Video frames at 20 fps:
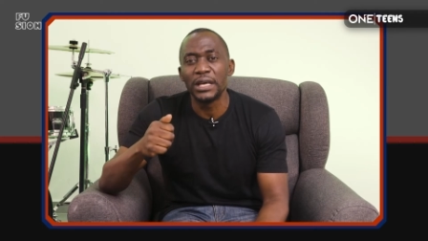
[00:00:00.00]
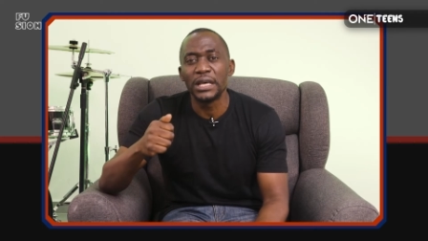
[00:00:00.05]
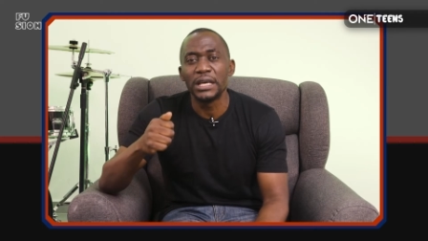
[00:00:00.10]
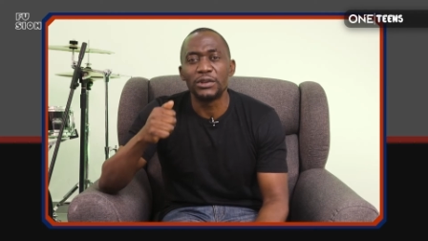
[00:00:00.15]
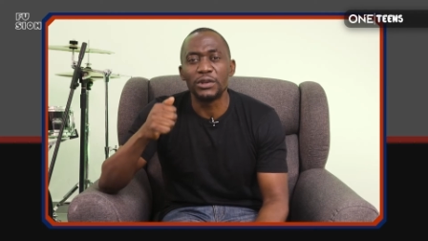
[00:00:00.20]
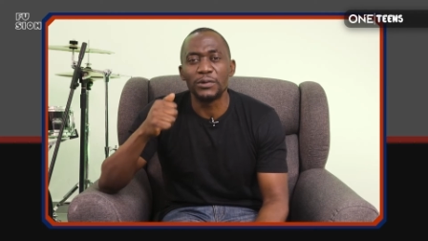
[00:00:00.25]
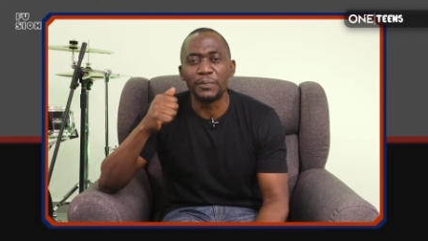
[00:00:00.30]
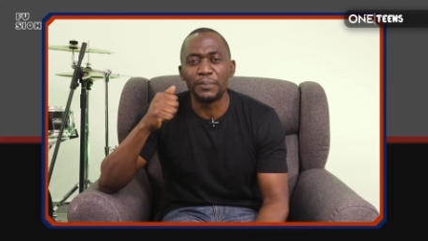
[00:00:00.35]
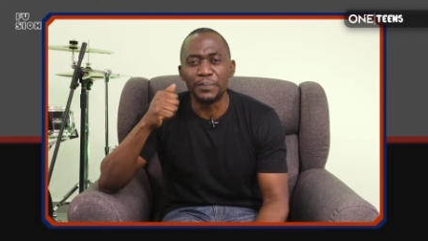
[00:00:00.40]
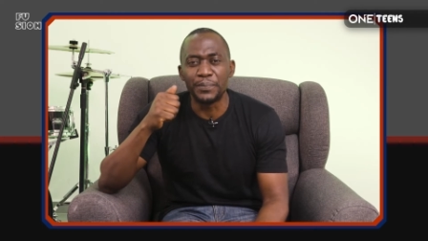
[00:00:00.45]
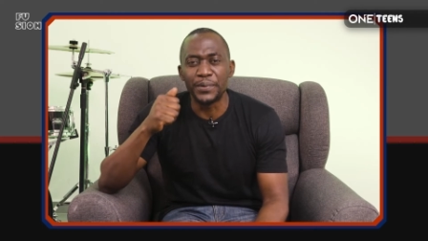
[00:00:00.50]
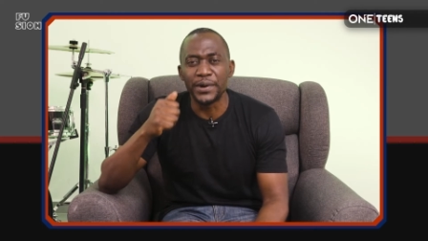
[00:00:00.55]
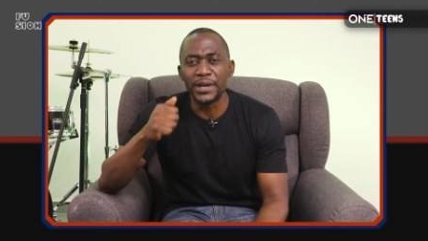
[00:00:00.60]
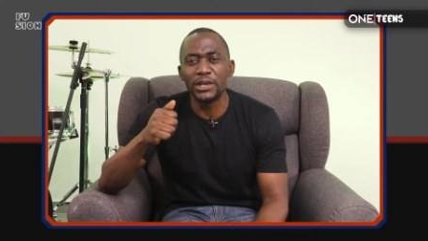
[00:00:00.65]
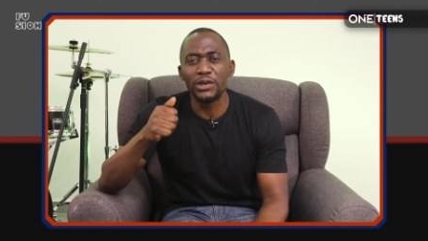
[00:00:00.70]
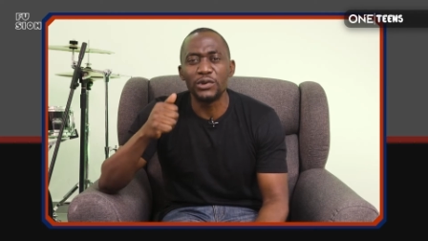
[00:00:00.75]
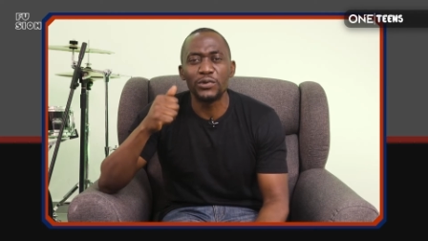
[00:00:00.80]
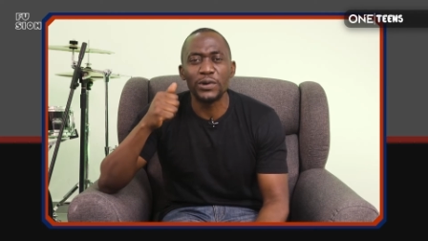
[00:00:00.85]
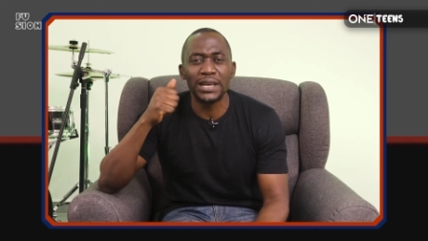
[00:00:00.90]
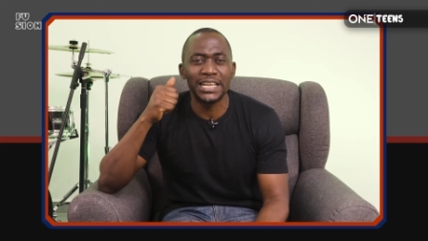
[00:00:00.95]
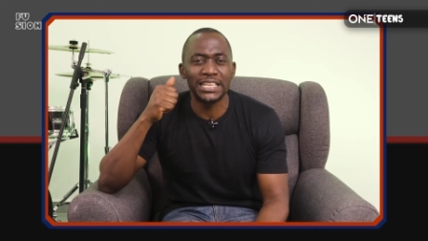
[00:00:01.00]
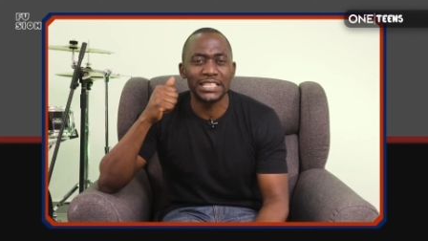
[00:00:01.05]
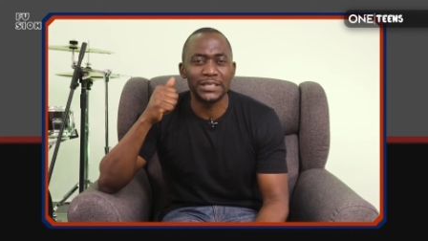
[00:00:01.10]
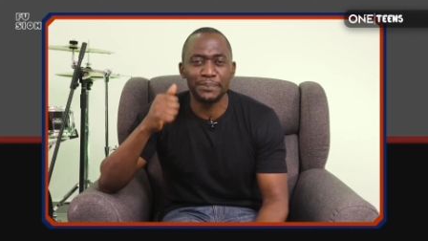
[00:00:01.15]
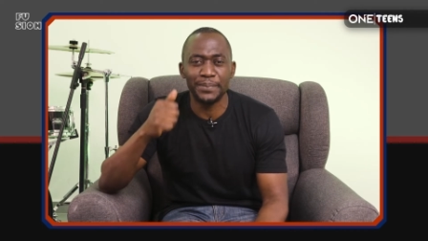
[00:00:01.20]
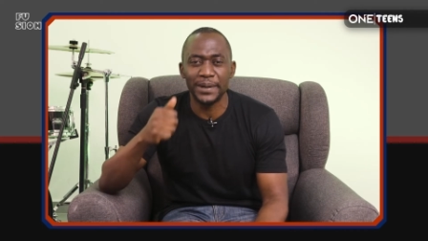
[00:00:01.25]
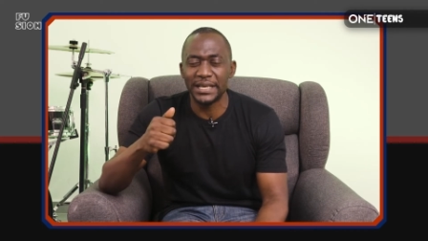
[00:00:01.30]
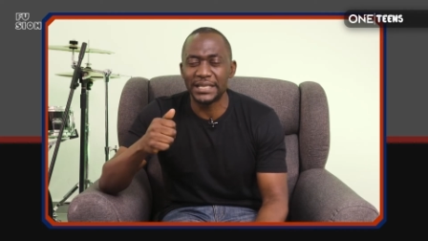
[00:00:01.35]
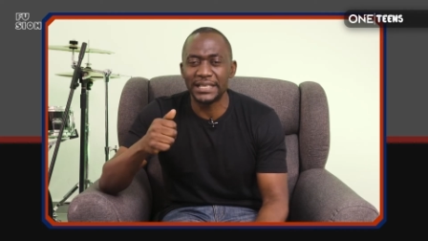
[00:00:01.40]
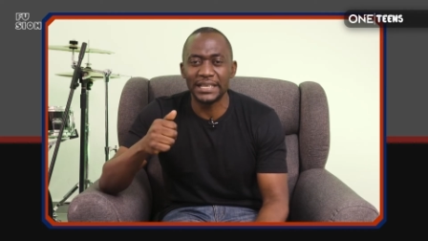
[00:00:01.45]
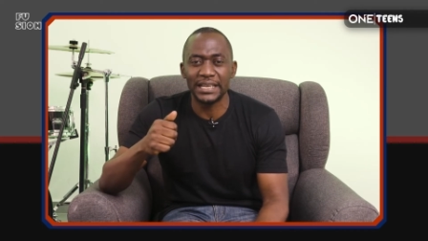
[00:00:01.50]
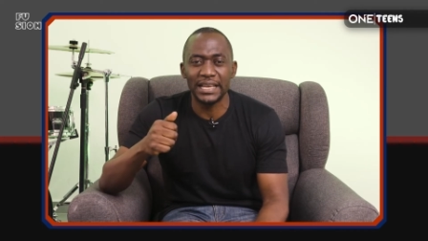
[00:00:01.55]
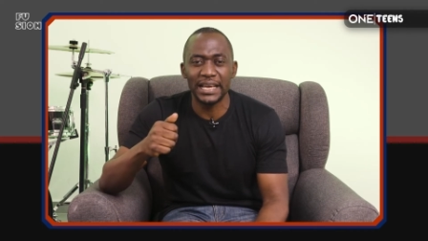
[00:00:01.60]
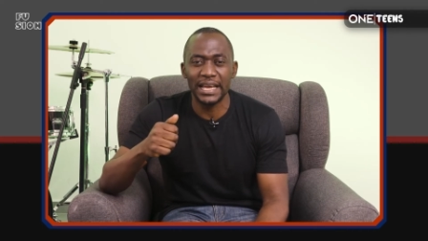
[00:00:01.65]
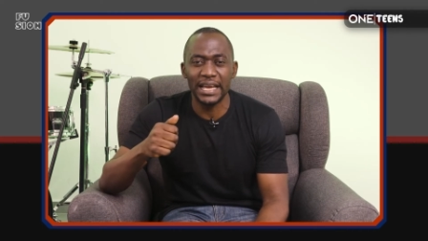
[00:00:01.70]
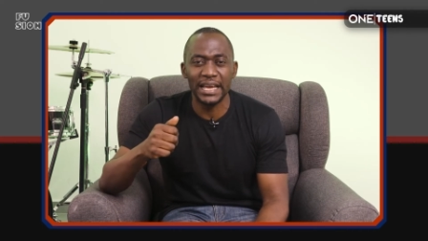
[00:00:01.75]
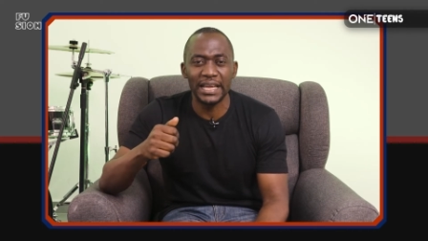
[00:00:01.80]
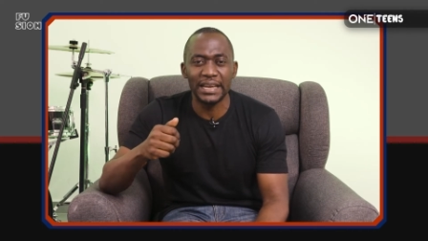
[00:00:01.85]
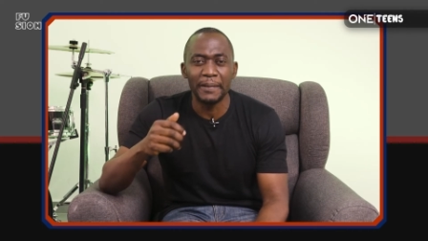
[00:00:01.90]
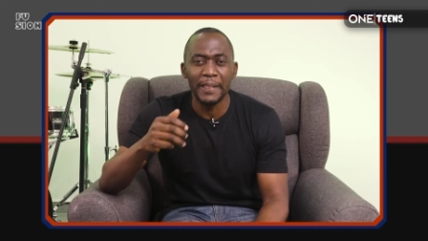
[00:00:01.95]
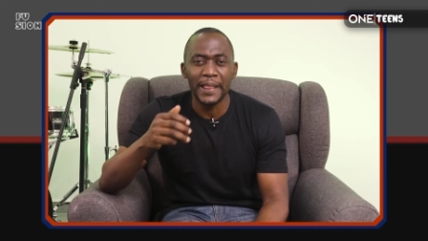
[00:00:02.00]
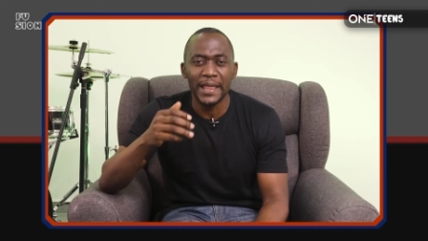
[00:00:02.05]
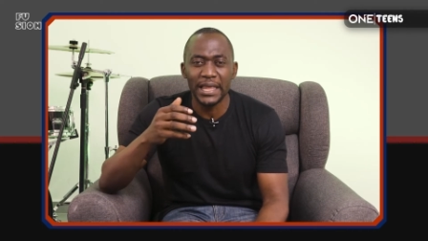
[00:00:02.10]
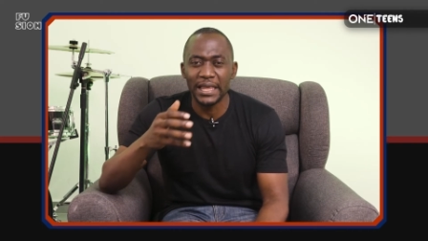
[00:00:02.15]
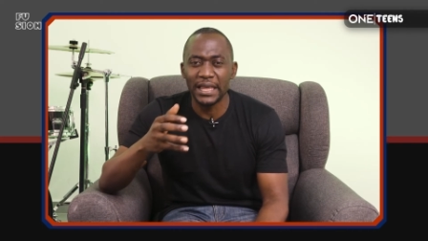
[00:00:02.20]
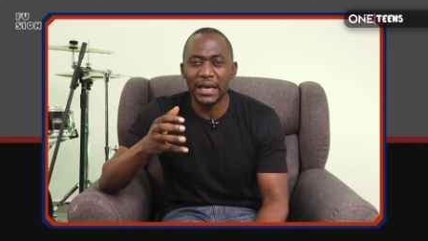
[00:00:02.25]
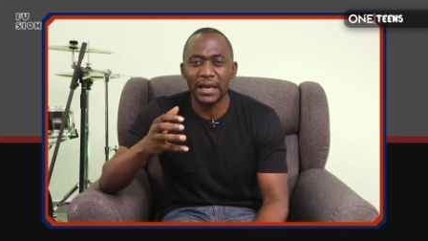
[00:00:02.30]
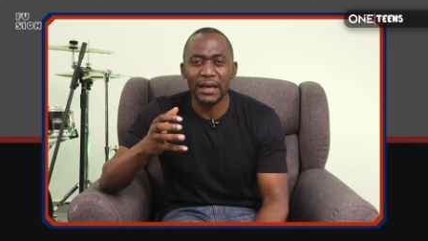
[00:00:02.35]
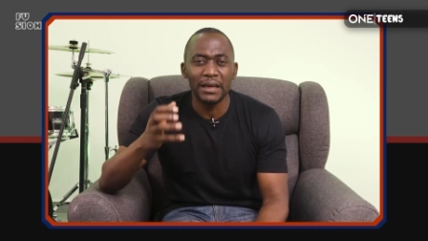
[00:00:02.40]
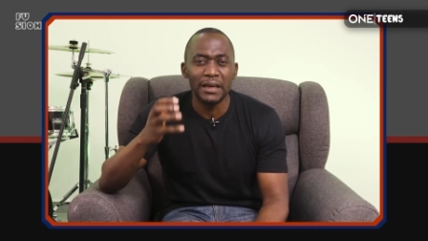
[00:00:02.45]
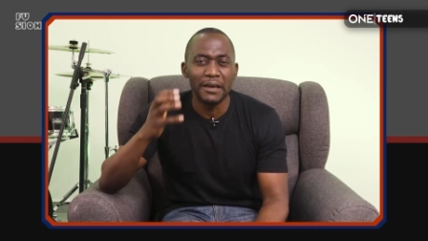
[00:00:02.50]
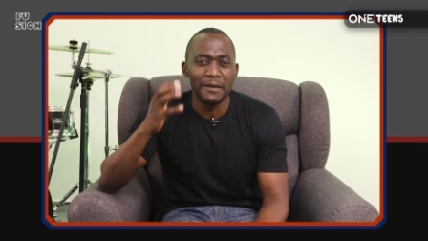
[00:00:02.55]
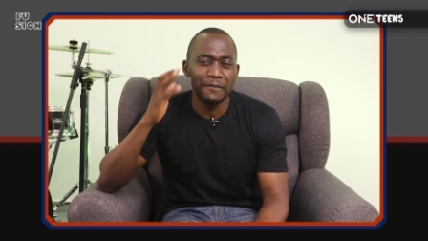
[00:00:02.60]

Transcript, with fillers: to bring you to an expected end. Yeah.